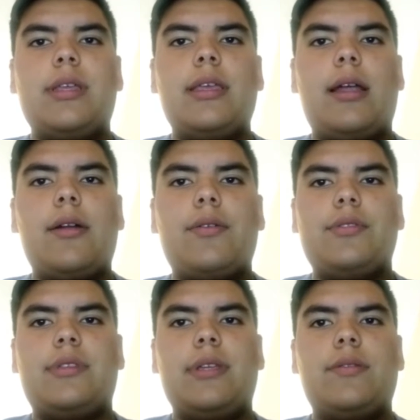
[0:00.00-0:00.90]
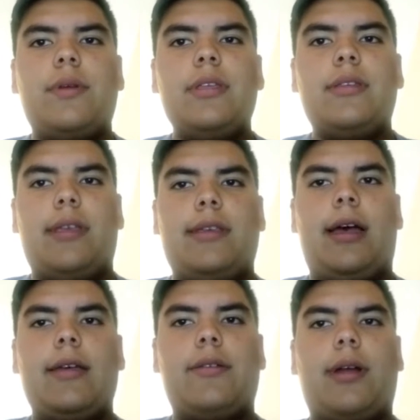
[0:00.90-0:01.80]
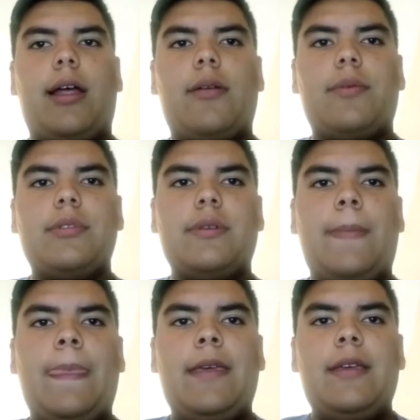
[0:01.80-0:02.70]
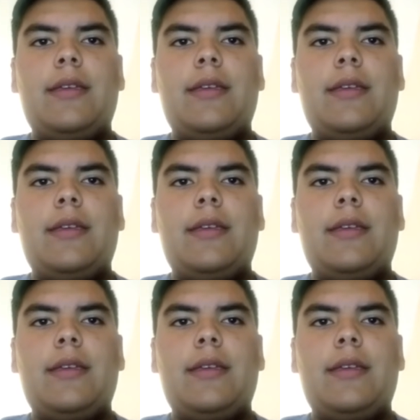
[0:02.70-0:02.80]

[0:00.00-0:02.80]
They are unsaturated hydrocarbons.